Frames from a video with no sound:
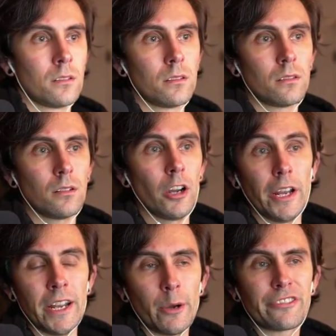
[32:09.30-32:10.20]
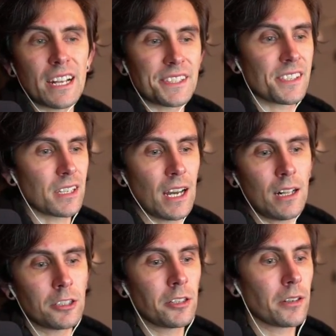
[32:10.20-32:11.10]
Alright, now we've got
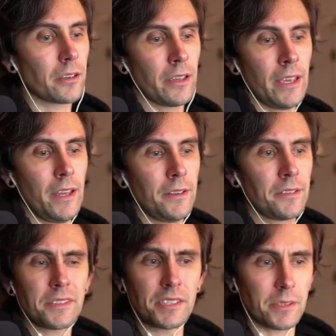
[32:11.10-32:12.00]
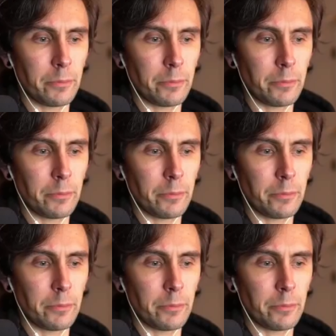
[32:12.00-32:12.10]
Scholar, and this is a pretty